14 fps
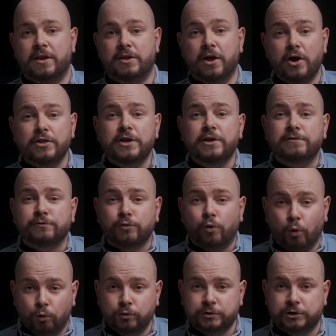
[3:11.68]
Now that you've
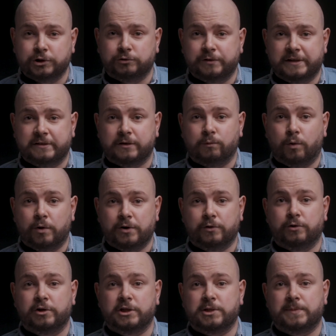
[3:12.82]
told your reader what you're
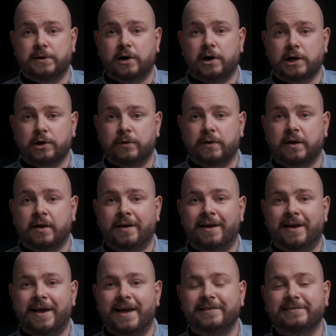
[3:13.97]
going to be arguing,
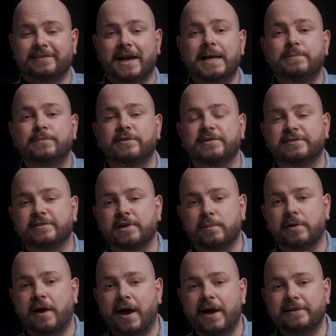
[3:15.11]
it's time to
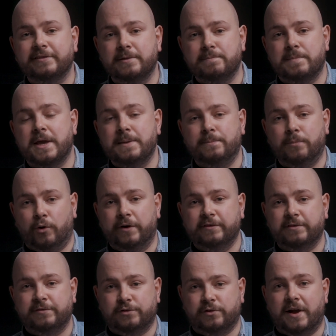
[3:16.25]
summarise the main
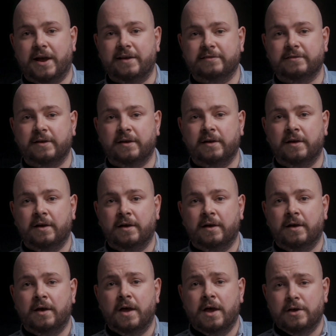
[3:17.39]
points of your essay.
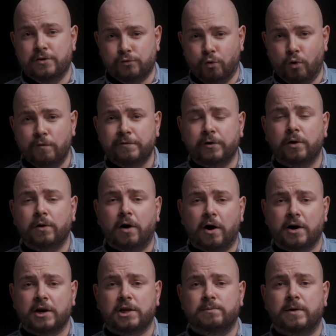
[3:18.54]
Your overall
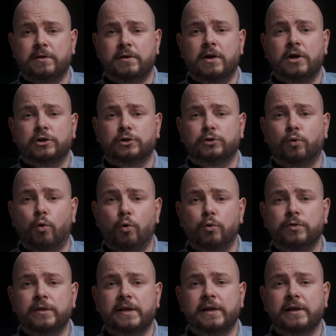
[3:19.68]
argument should
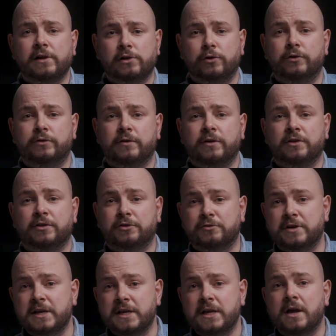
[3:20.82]
only include
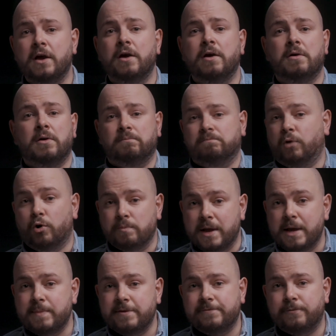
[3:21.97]
three or
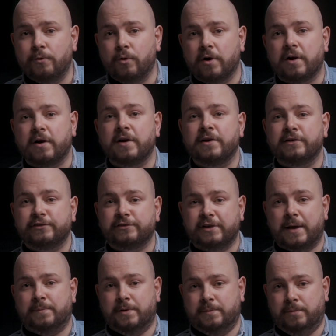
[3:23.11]
maybe four
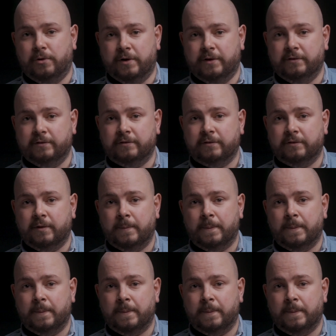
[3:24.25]
separate points.